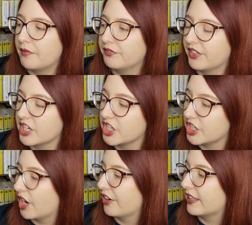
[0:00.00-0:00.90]
come for the
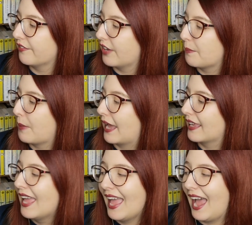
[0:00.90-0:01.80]
Shadari to fight back,
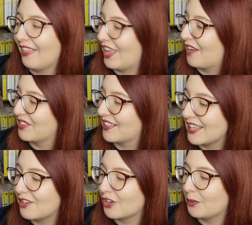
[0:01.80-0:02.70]
and they have a
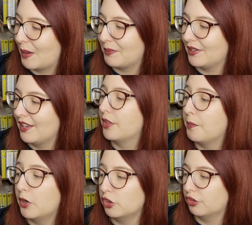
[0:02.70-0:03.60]
secret weapon, the
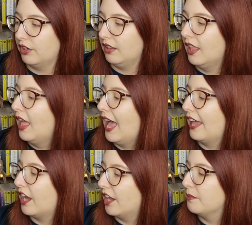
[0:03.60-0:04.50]
mongrel,
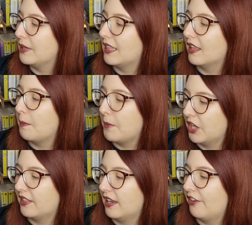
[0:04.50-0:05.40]
an unbeaten
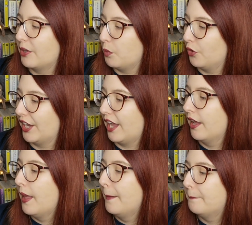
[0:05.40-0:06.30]
mercenary warrior.
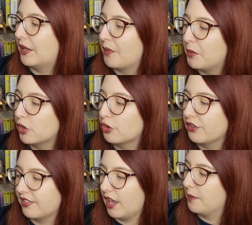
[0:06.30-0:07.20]
But the
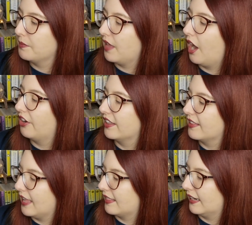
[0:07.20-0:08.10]
mongrel's terms are
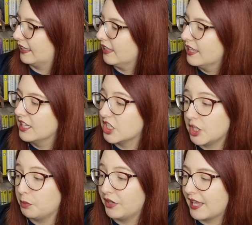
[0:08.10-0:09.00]
unsettling.
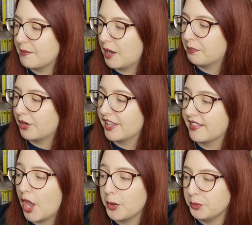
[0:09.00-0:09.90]
She will name her
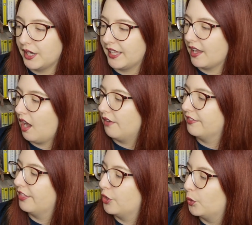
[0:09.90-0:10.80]
price only
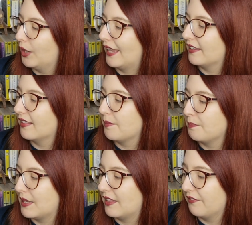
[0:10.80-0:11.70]
after the Norlanders
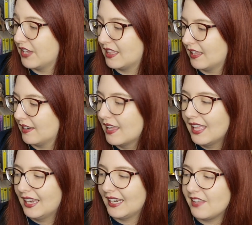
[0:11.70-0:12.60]
have been defeated,
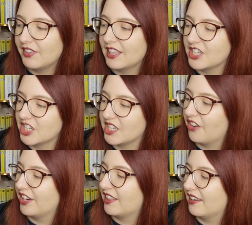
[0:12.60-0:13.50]
leaving the
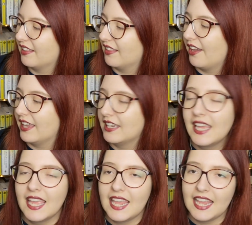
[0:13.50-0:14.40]
Shadari to decide.
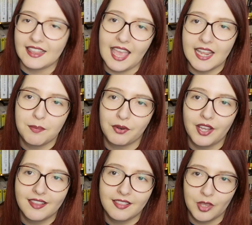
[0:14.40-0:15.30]
Is any
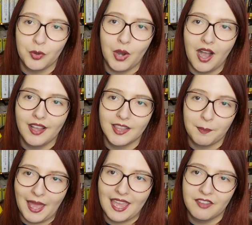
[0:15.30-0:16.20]
price too high to
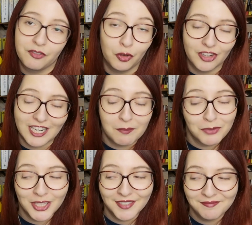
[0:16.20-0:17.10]
pay for
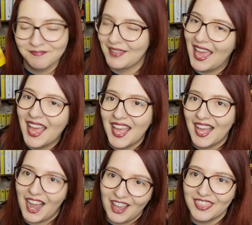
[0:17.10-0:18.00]
redemption?
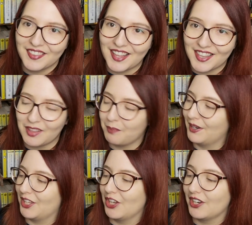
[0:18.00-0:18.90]
I think that sounds
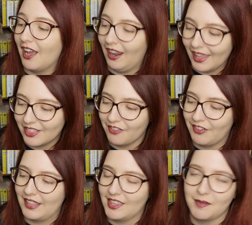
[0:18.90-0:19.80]
pretty good. I like the
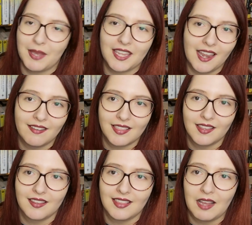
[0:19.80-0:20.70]
fact that the main
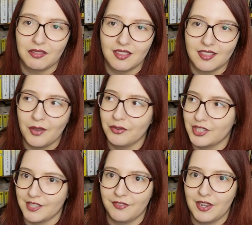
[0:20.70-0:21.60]
character sounds as though
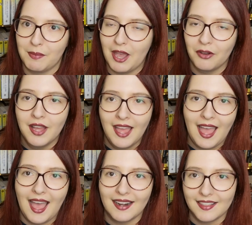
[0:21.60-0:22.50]
she's female,
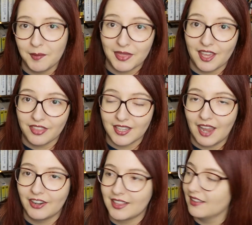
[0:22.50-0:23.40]
and some of the other
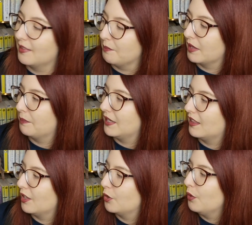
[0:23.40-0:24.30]
characters must be
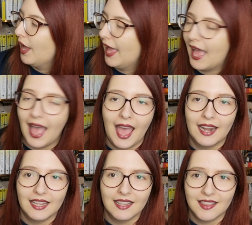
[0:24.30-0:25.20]
too.
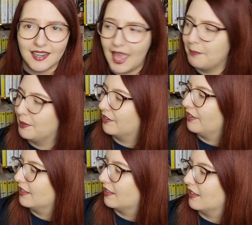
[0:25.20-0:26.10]
And it's an epic
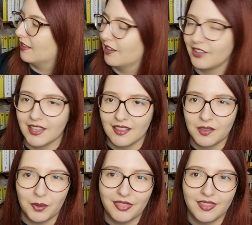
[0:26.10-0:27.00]
fantasy series.
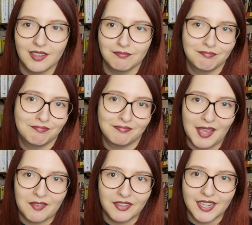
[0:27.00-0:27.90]
It's one that
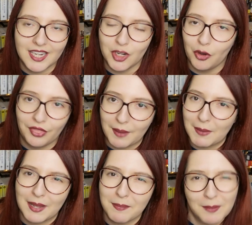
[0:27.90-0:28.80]
definitely not that
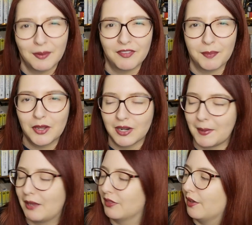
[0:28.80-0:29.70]
many people have spoken
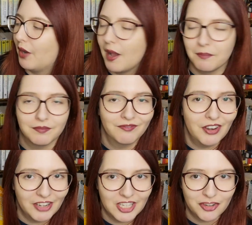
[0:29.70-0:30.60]
about. So I'm
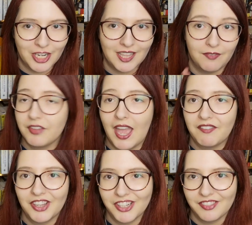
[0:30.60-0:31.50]
very intrigued. If you
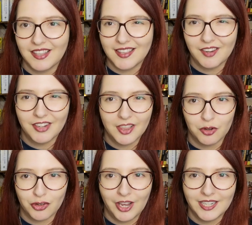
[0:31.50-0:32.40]
have heard of this series
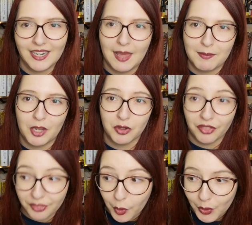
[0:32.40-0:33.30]
or tried it, let me know
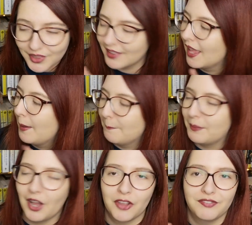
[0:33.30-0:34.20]
your thoughts,
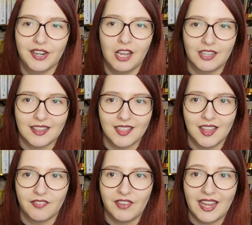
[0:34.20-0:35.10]
but hopefully I'll get to
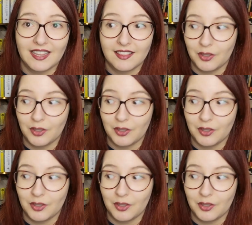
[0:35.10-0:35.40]
this fairly